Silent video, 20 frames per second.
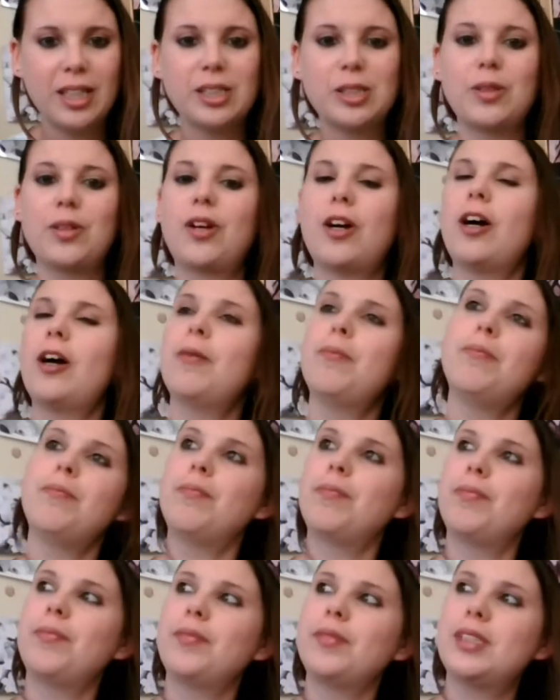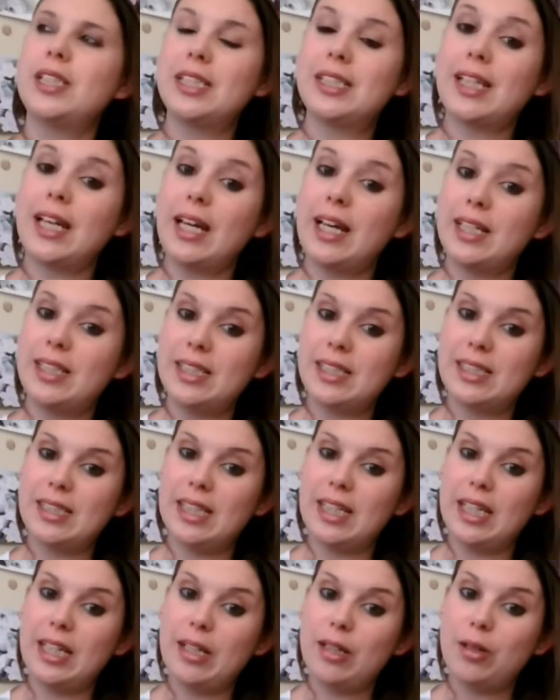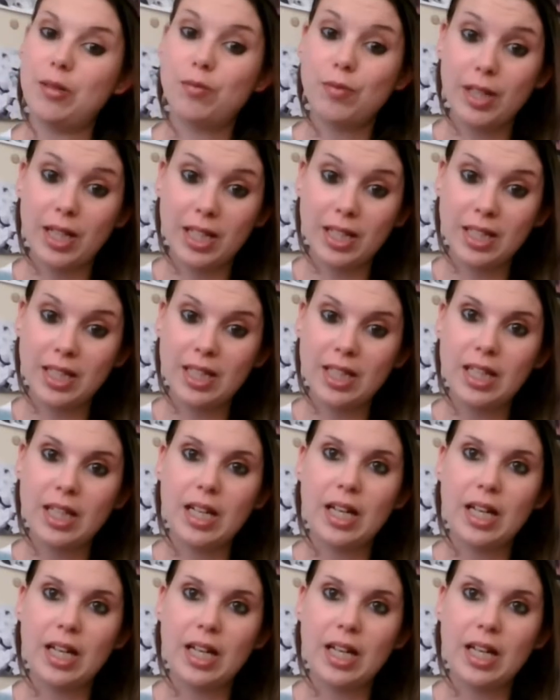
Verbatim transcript: So I got, um, did get a Disney ring